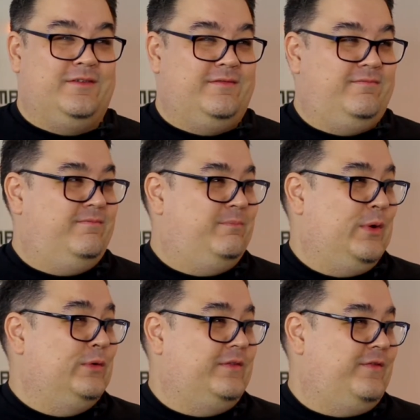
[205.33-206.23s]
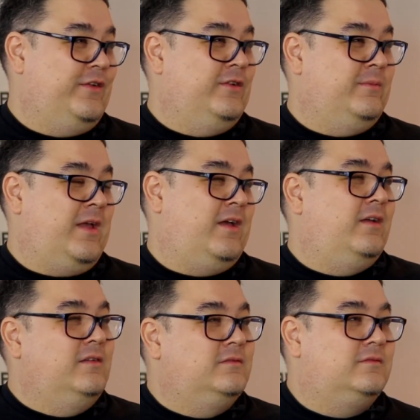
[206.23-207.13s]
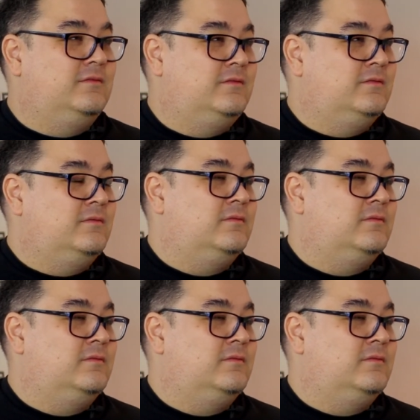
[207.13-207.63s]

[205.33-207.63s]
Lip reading: I had no idea. I knew that there was something wrong with her